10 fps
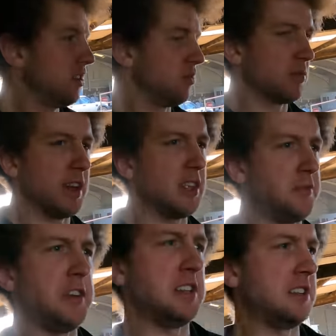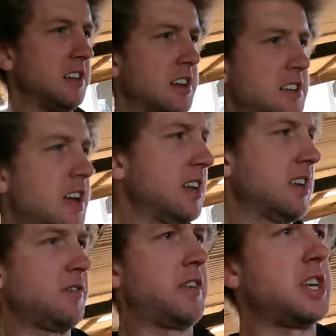We'll get the feeding done
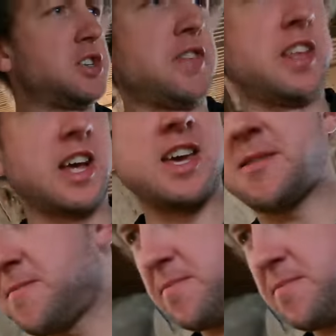and get finished for the night.